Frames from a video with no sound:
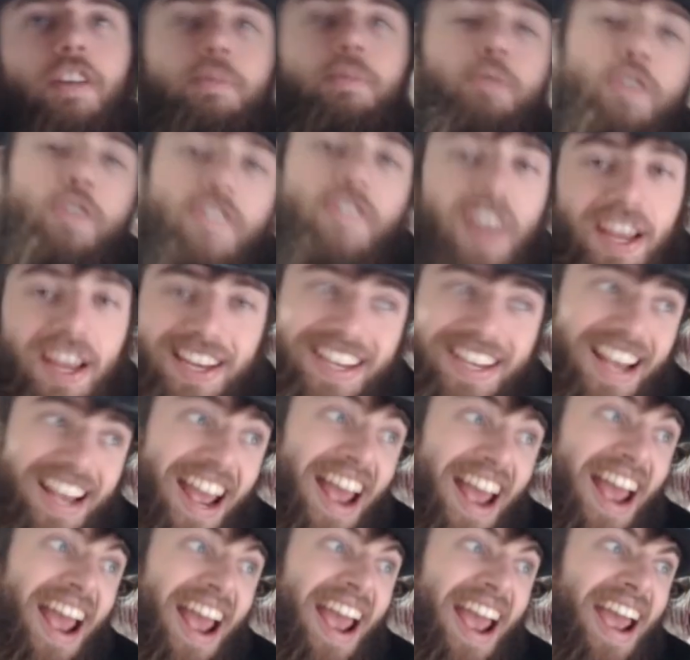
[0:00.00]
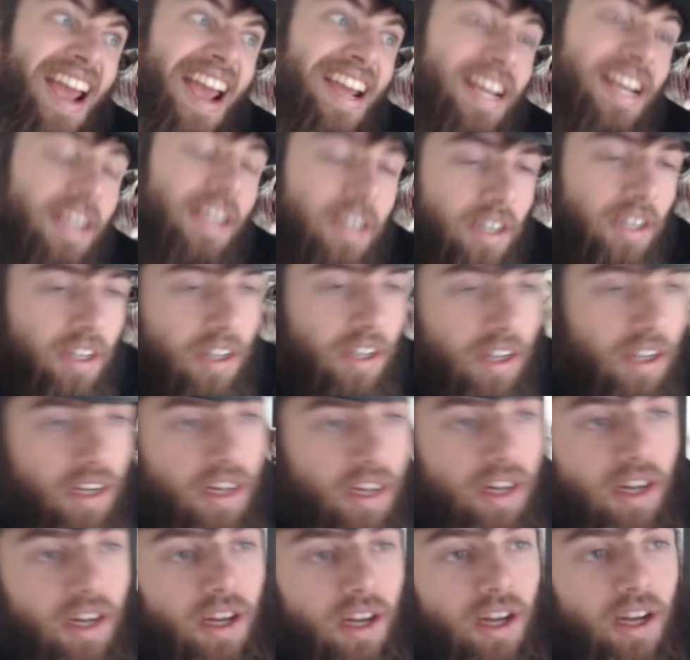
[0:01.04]
movie, yay,
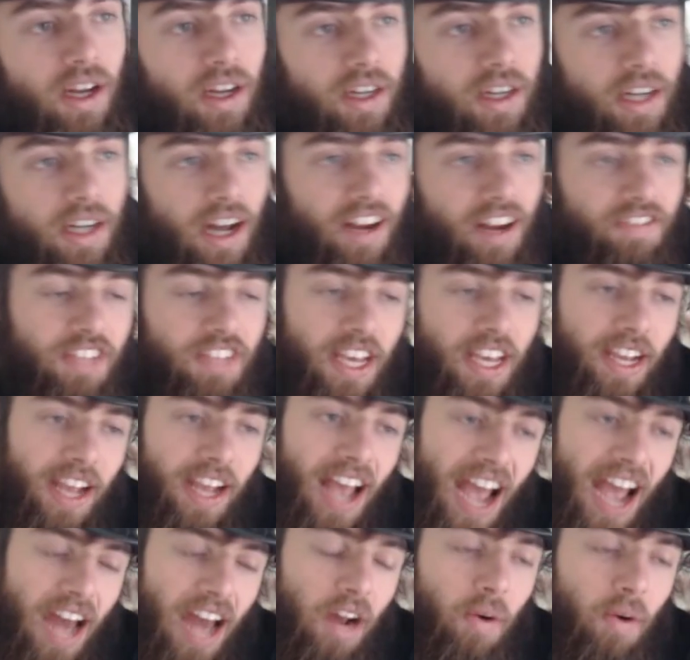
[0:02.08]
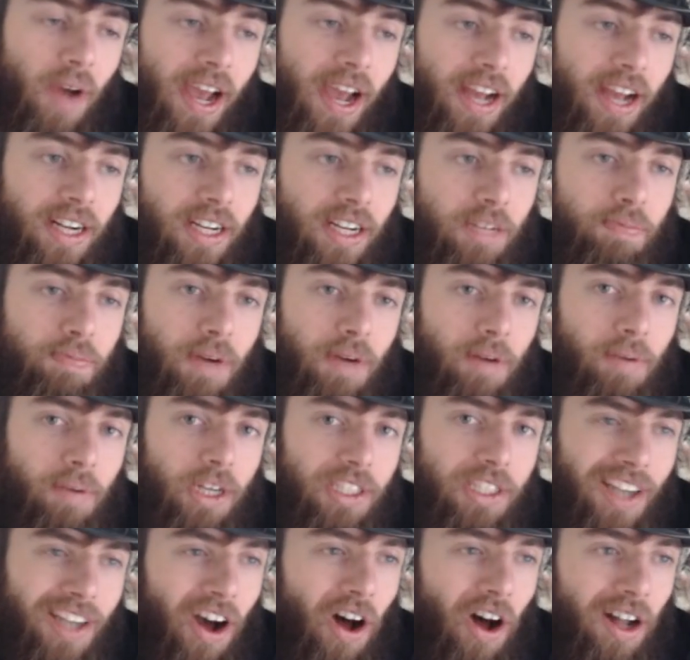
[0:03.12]
kind of thing. Anyway, that's pretty
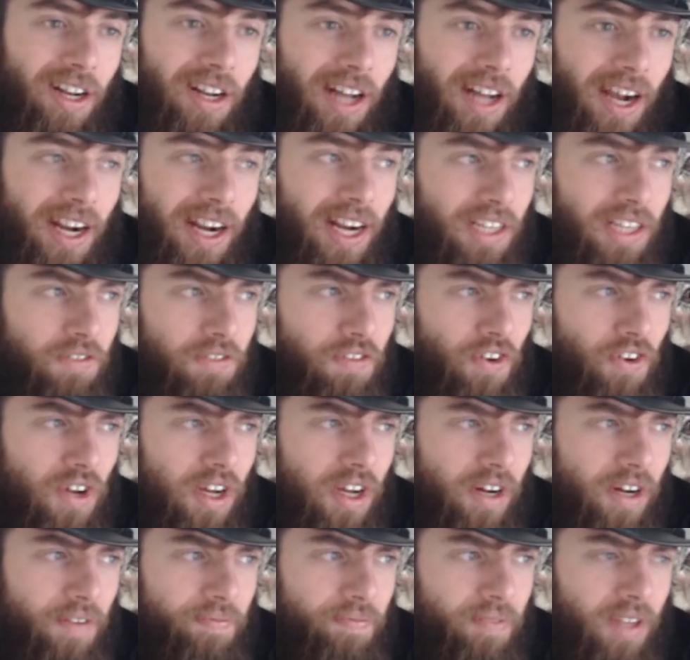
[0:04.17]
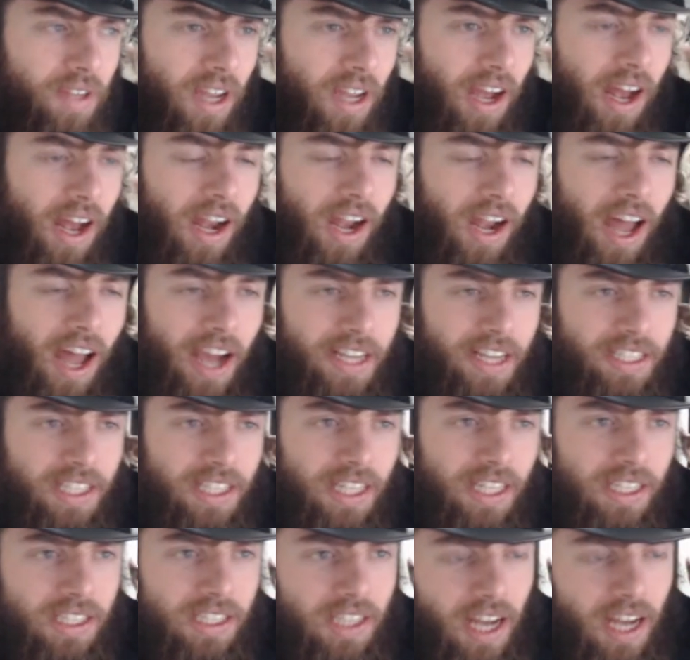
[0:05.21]
much all I got for you. I liked
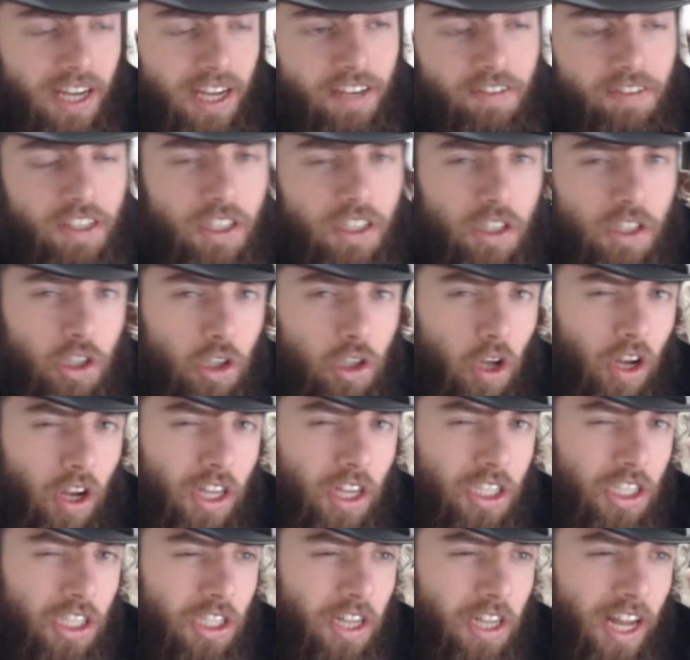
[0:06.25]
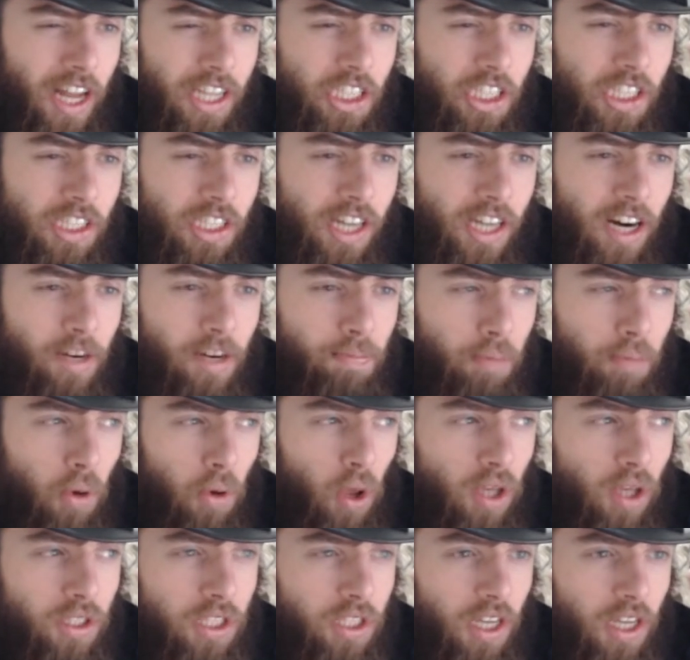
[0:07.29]
it, I give it a solid legendary
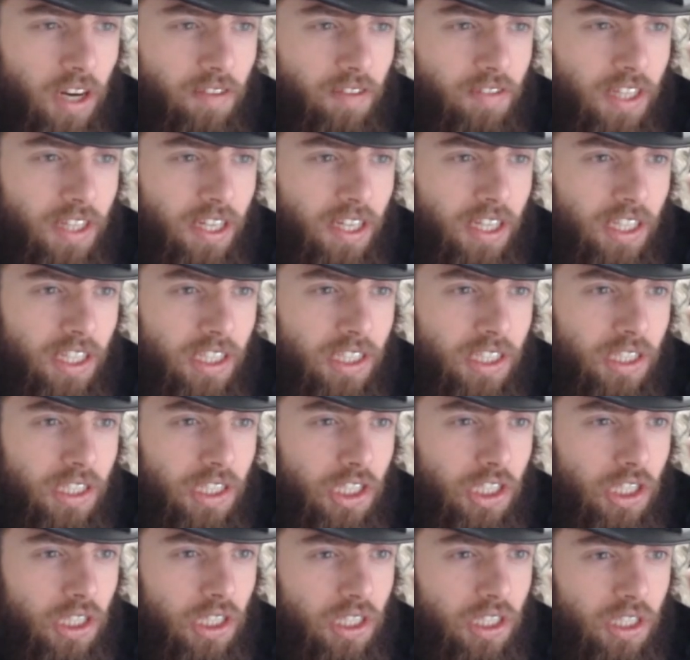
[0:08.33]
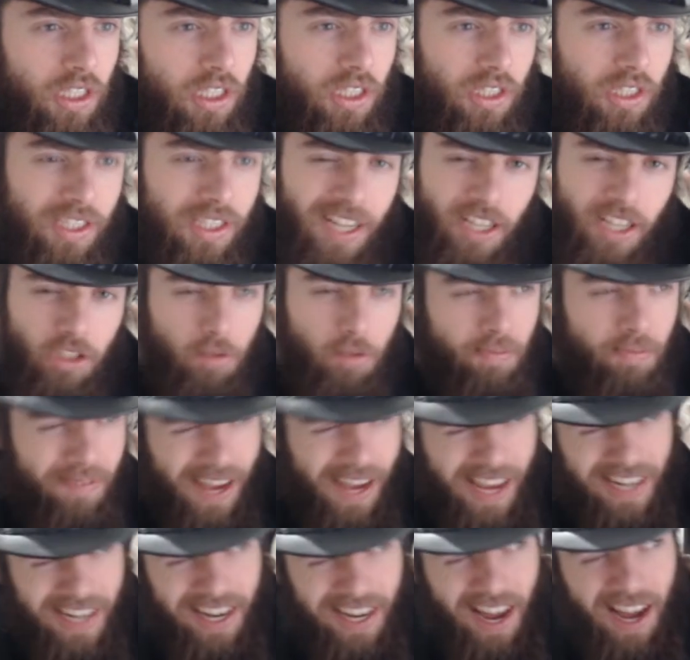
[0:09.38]
plus kind of thing. It's not
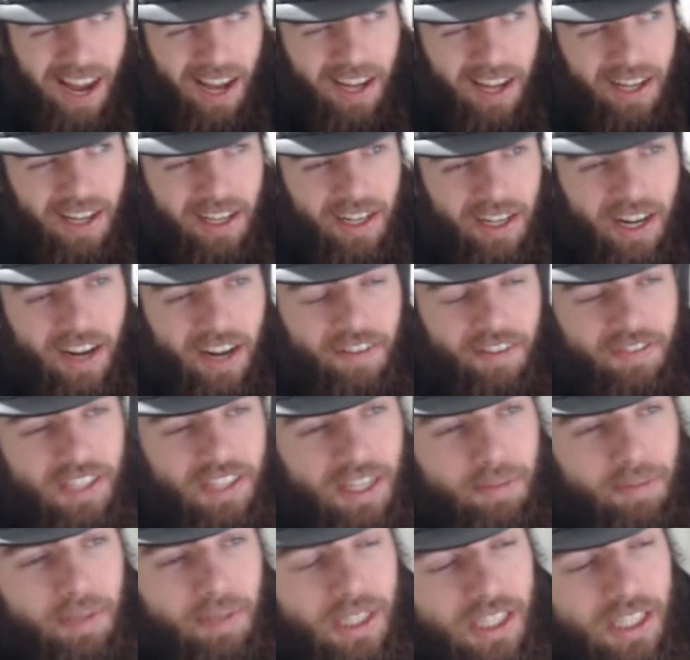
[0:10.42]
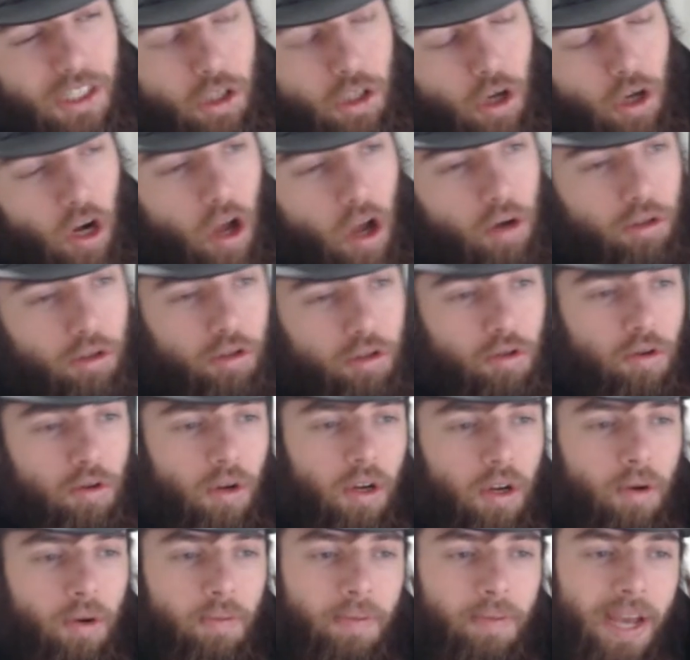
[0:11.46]
Omega kind of thing, but it's close to
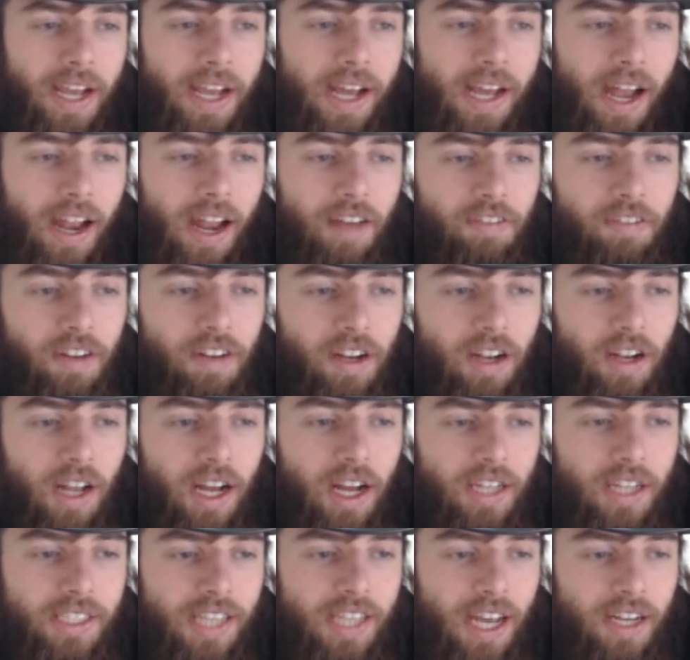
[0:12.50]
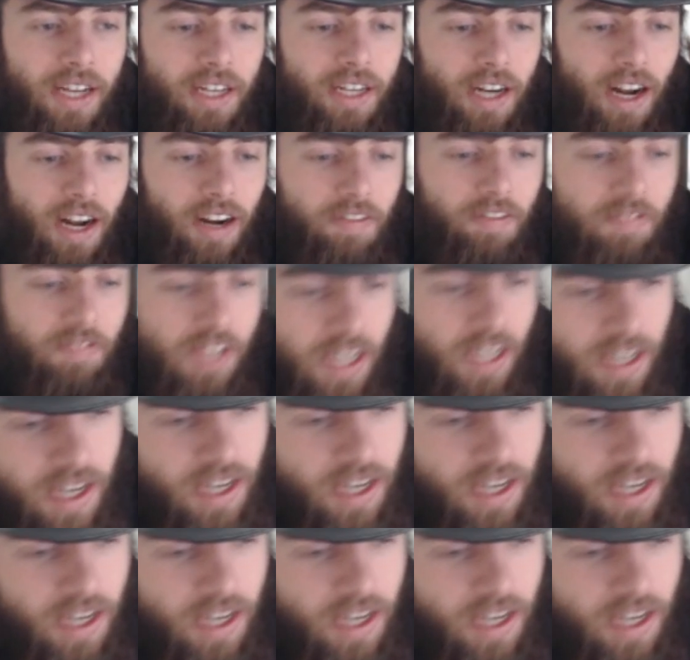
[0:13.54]
an Omega level uh, 10 kind of thing,